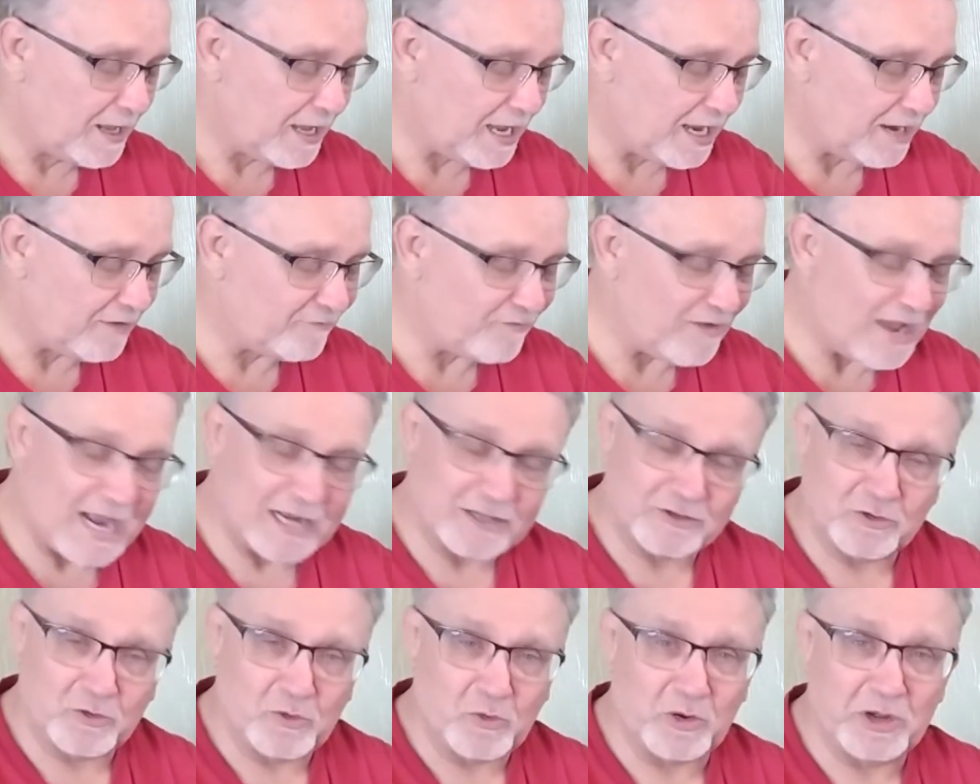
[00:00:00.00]
In
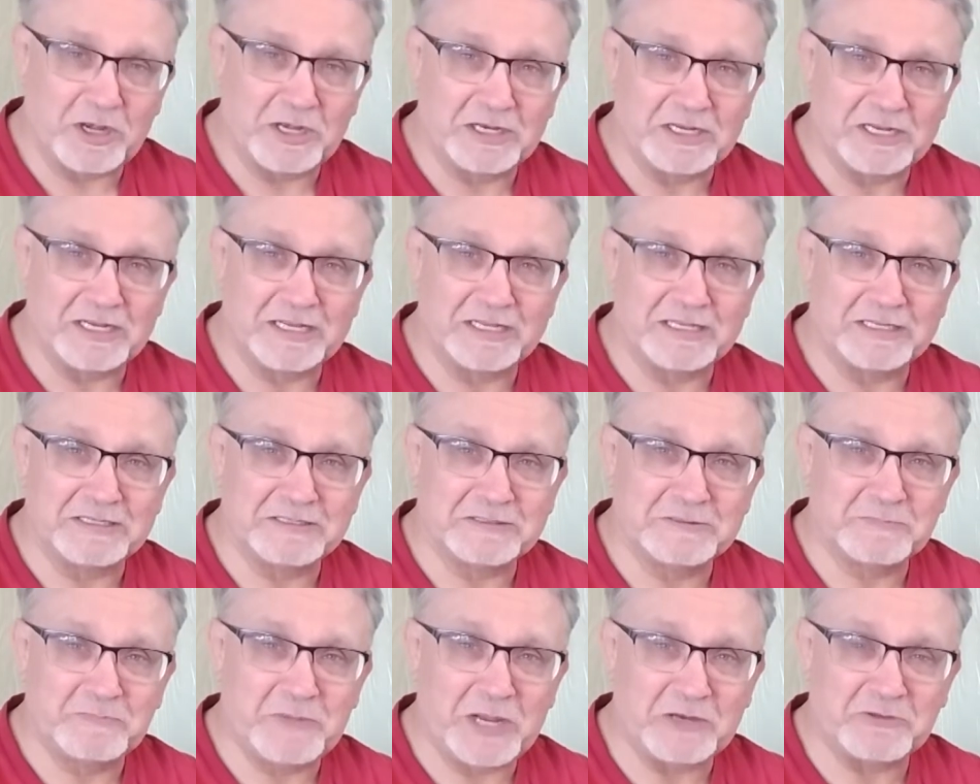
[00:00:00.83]
fact, according
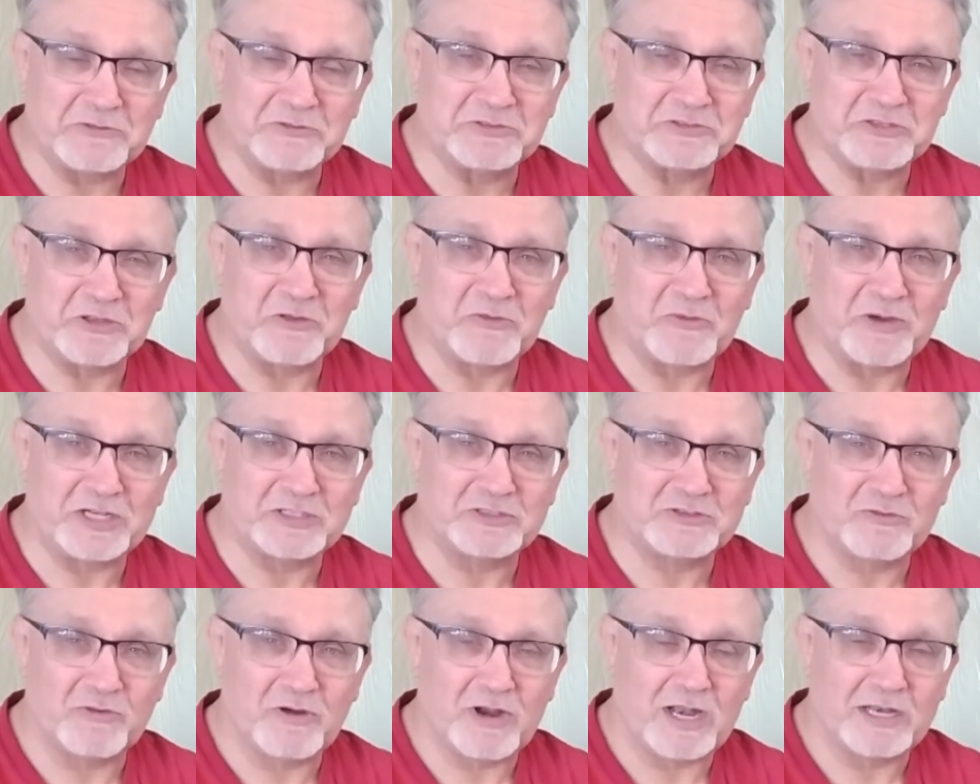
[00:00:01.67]
to patrons of the
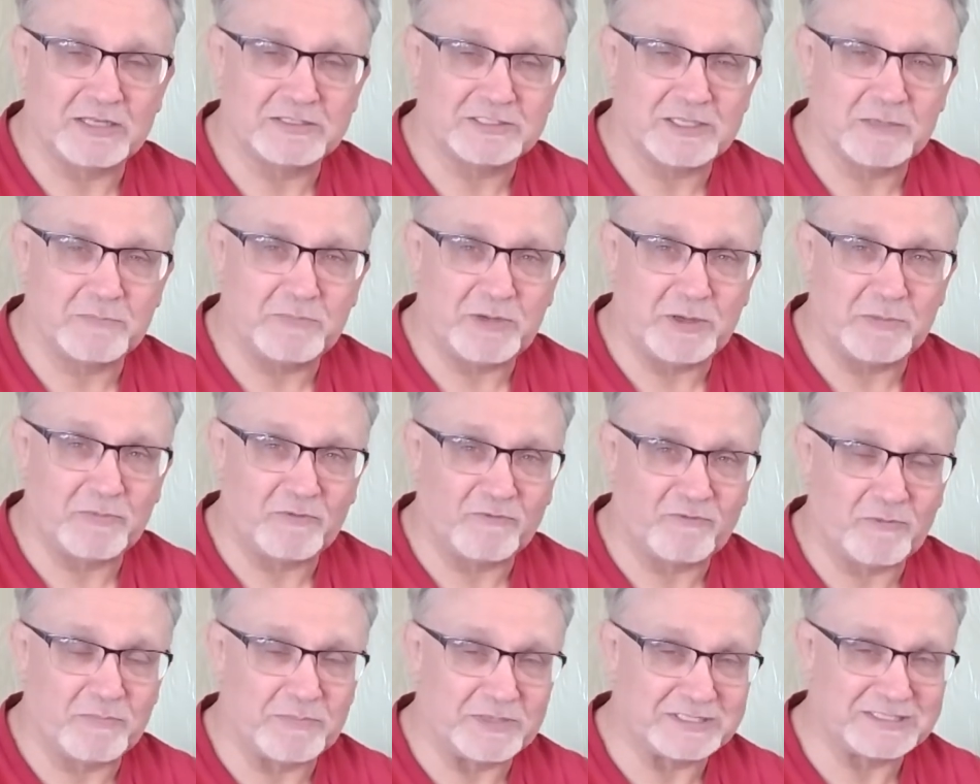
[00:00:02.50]
restaurant, some people
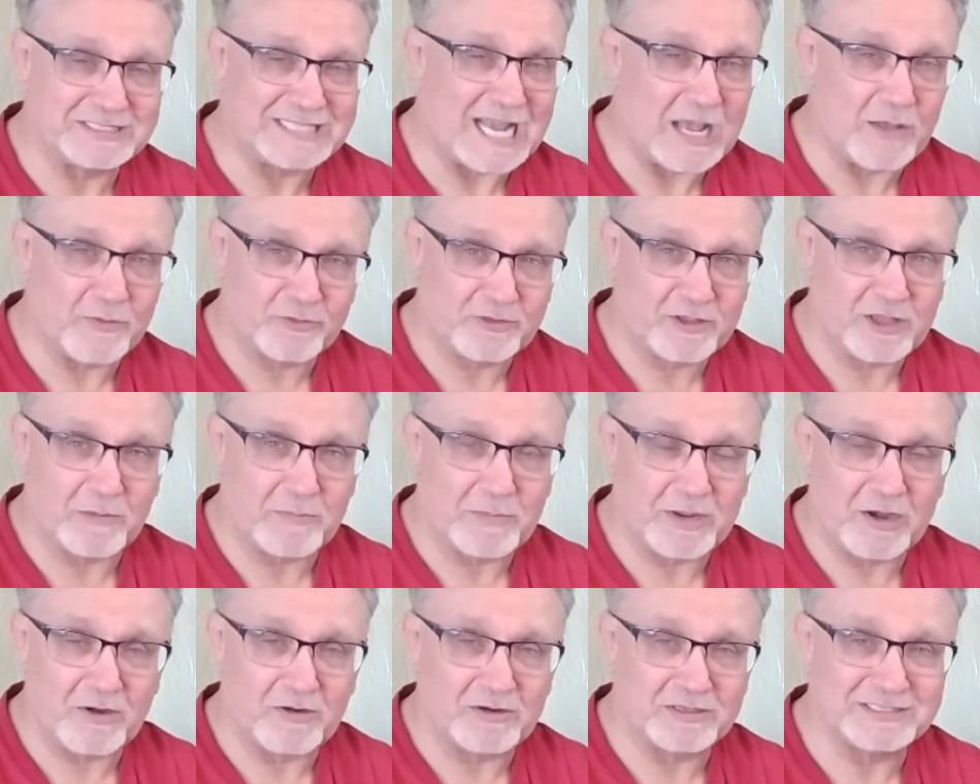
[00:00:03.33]
from the South
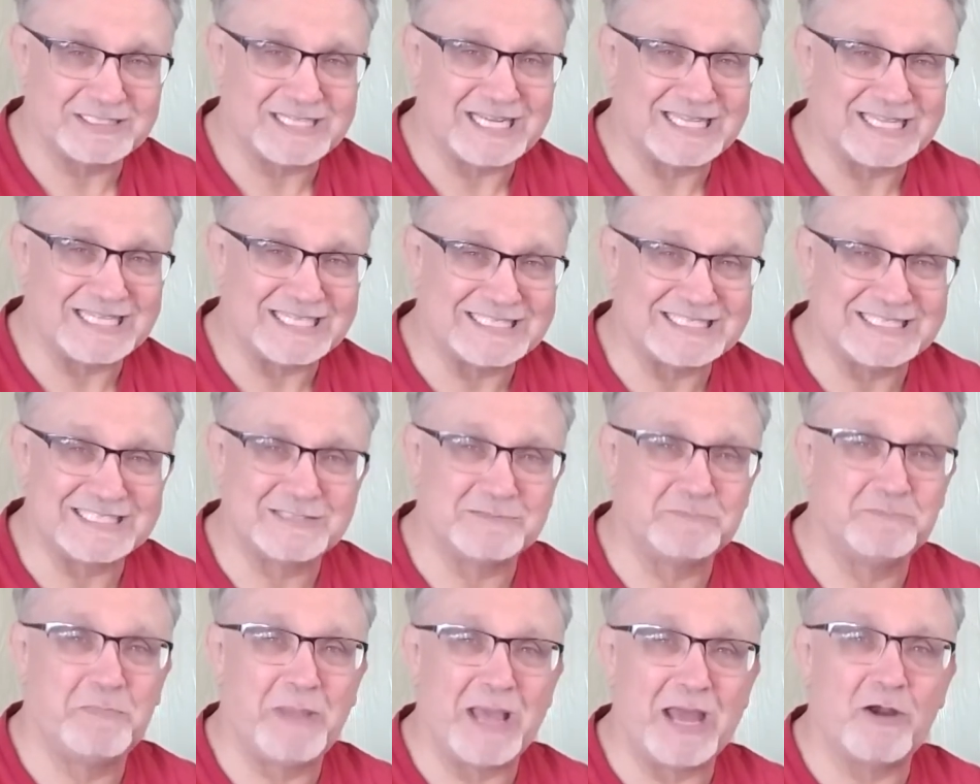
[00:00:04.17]
come here and say this is
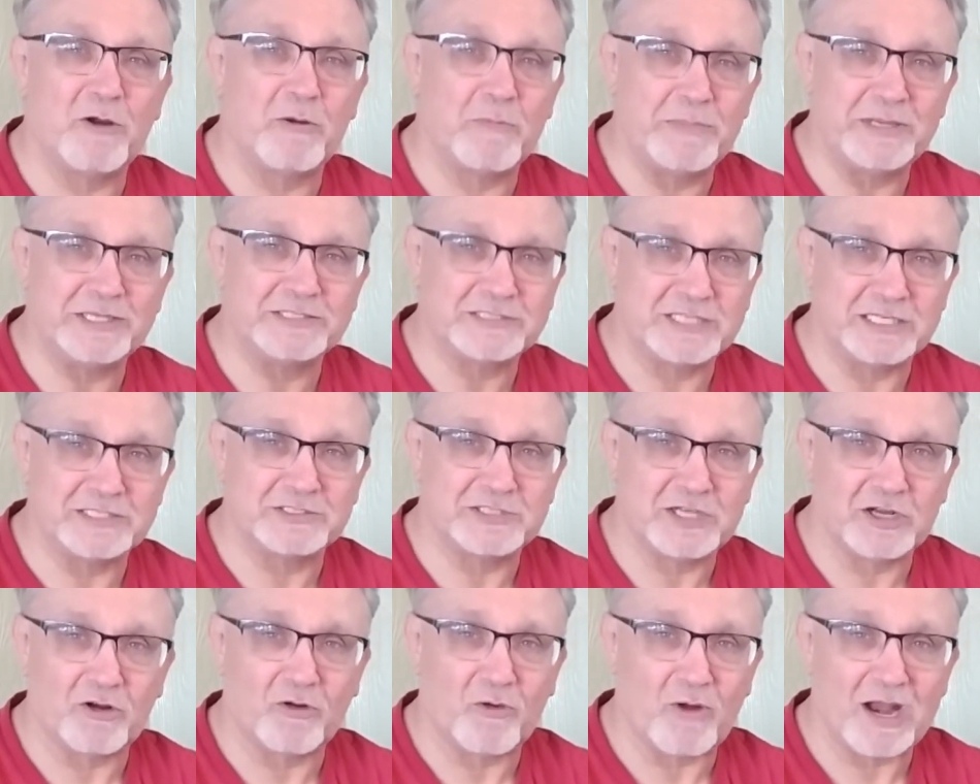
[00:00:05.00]
better
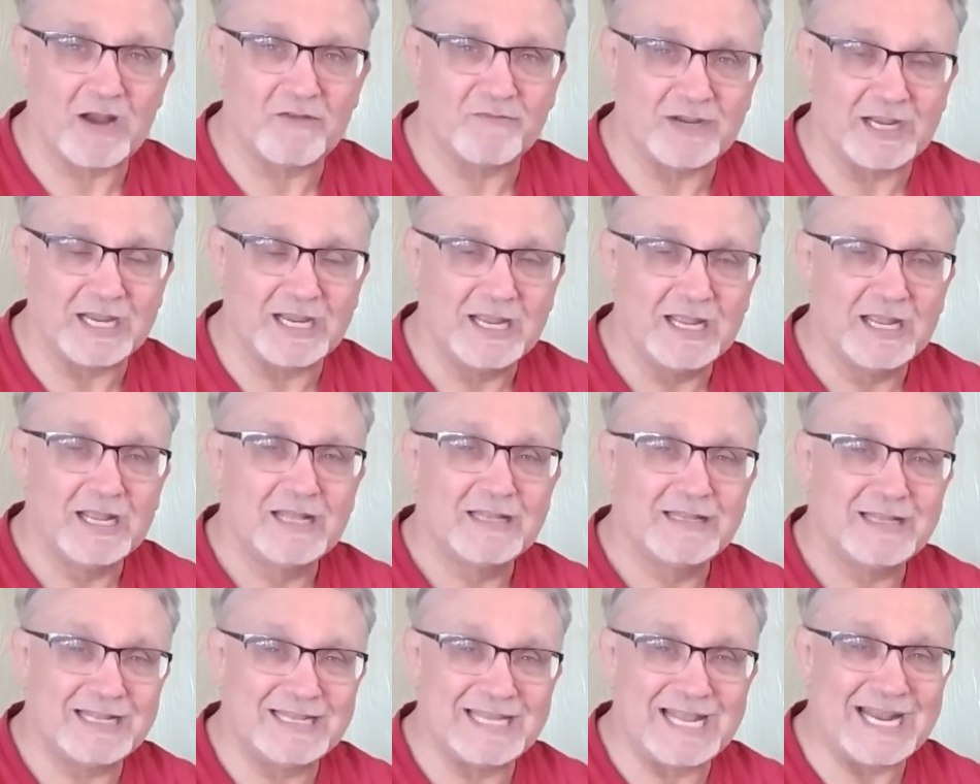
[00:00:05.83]
biscuits and gravy
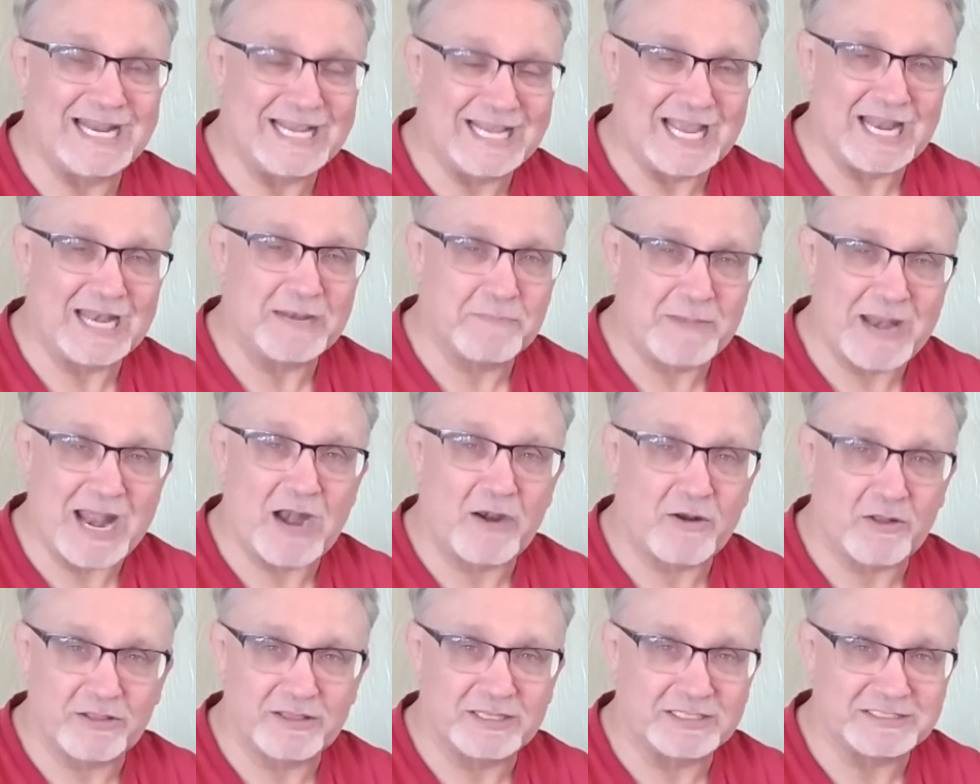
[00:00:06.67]
than they get
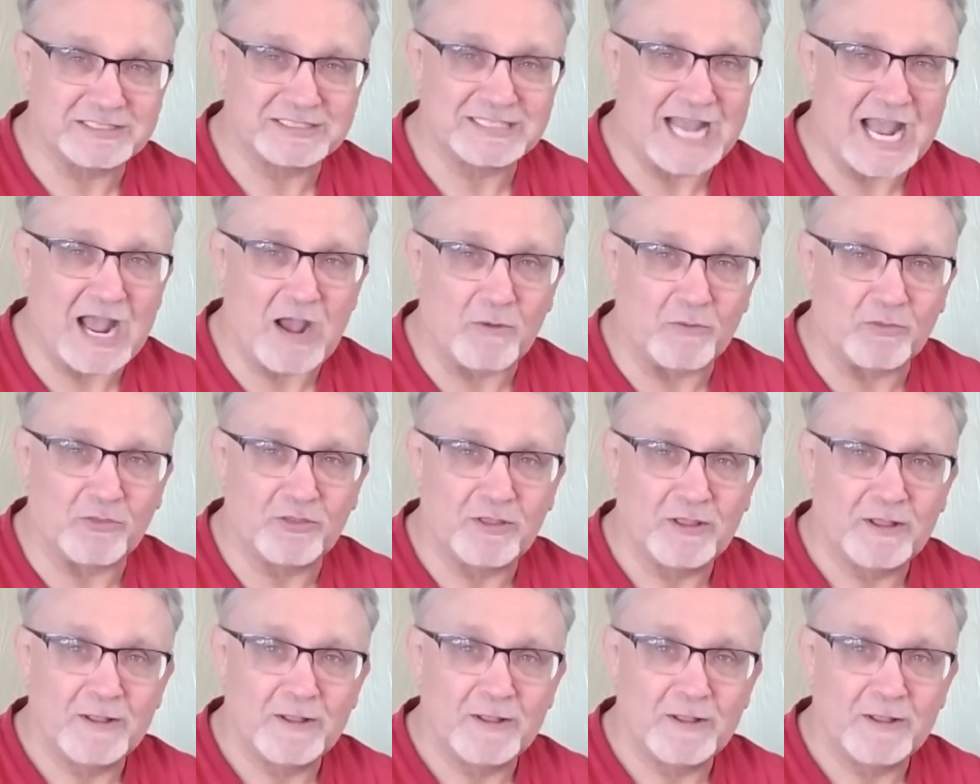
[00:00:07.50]
down in the South.